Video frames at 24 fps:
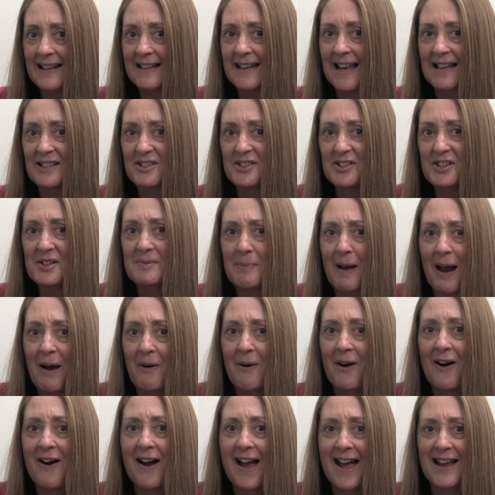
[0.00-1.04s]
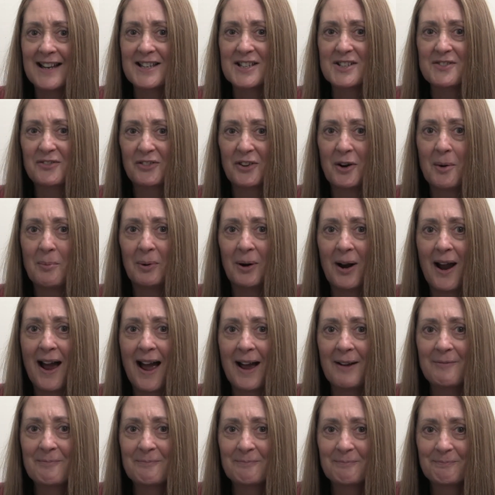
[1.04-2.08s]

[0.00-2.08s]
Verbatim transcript: Let's just bow our heads for a prayer.